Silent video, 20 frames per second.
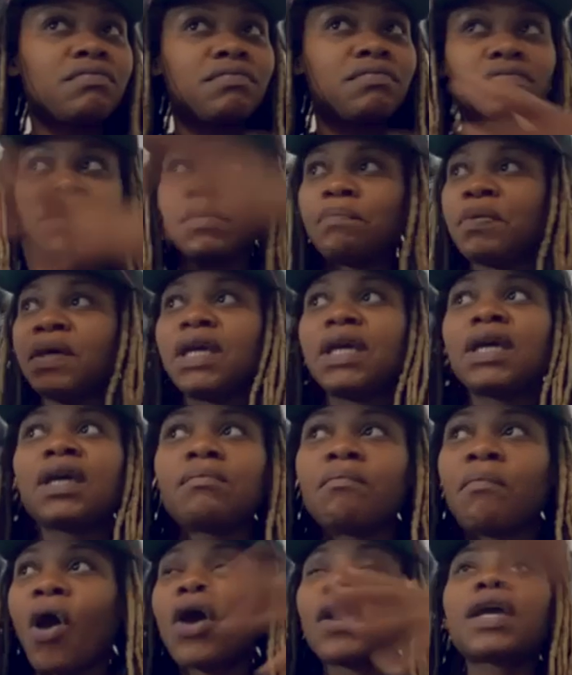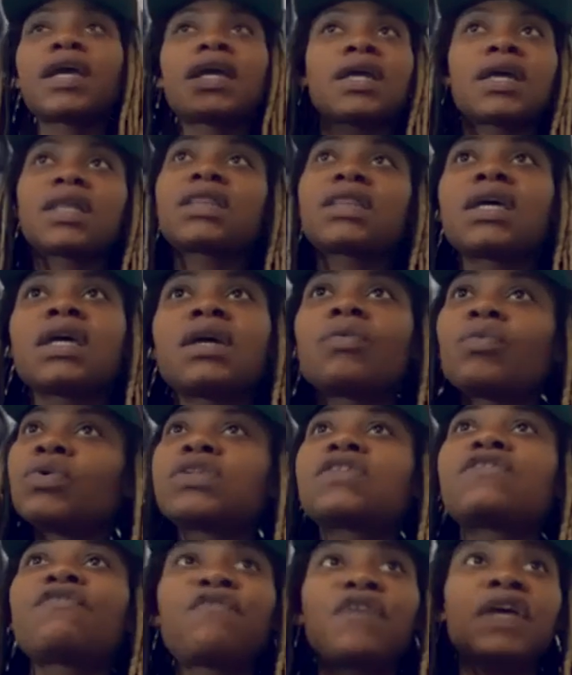the big marketing thing
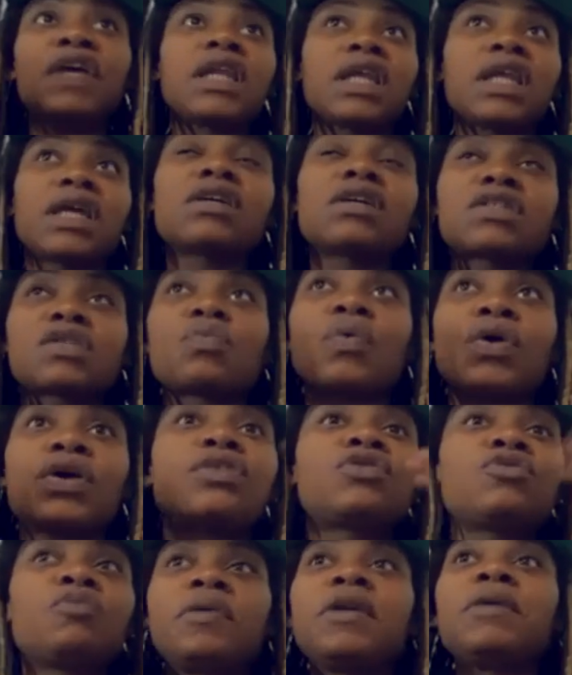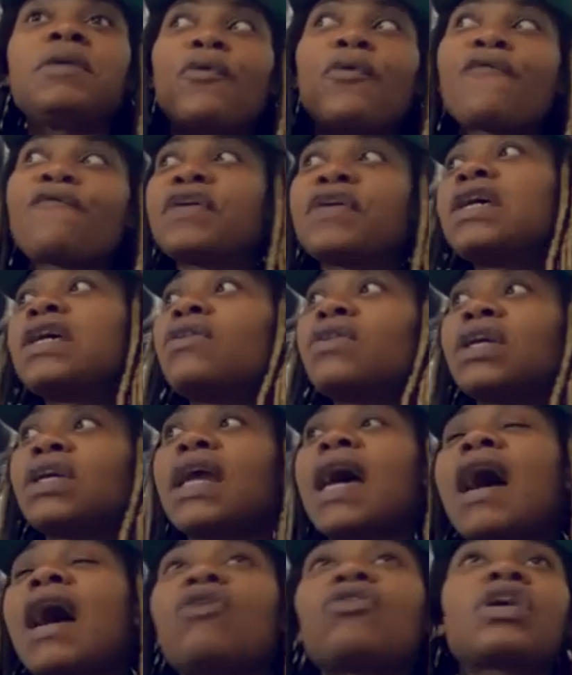was feelings. What do people feel and
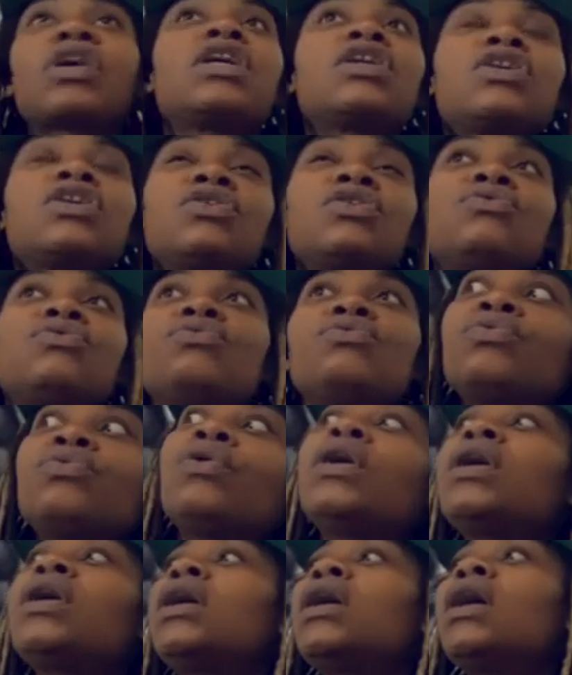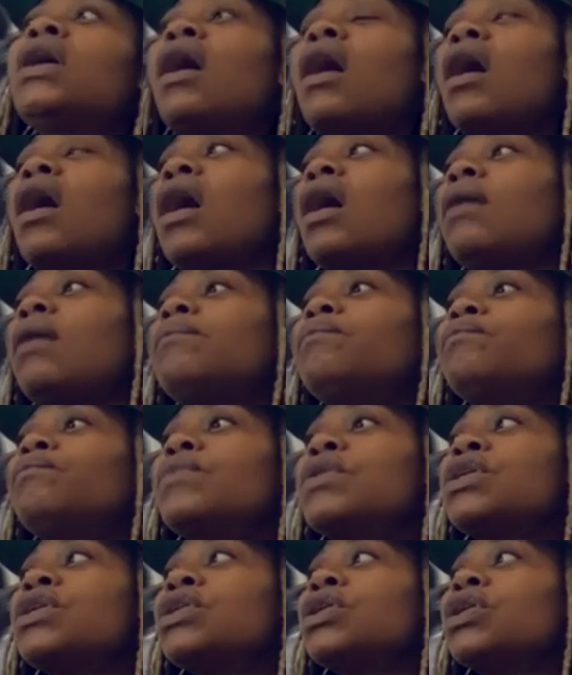how can you, um,
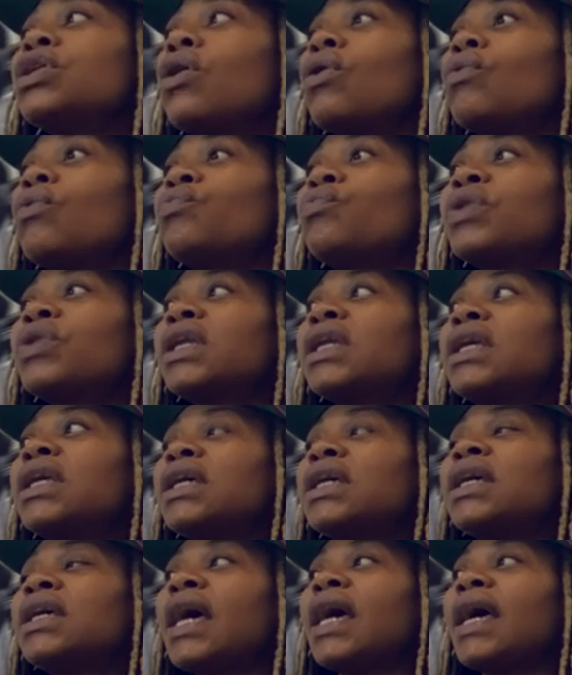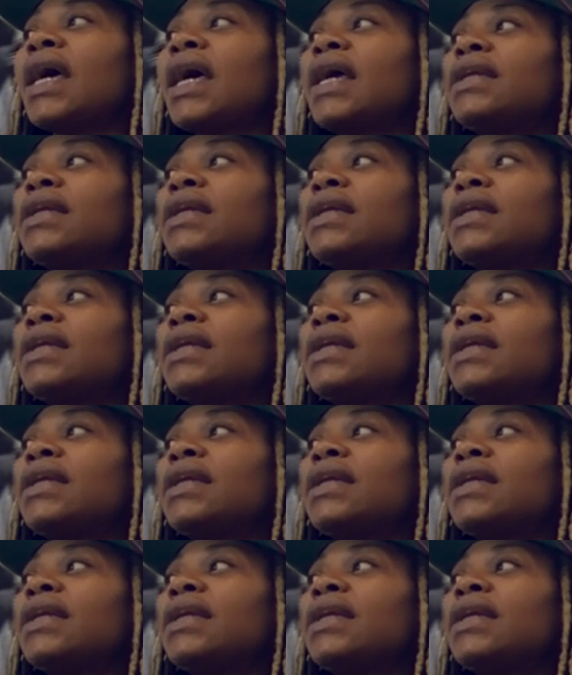you know, really get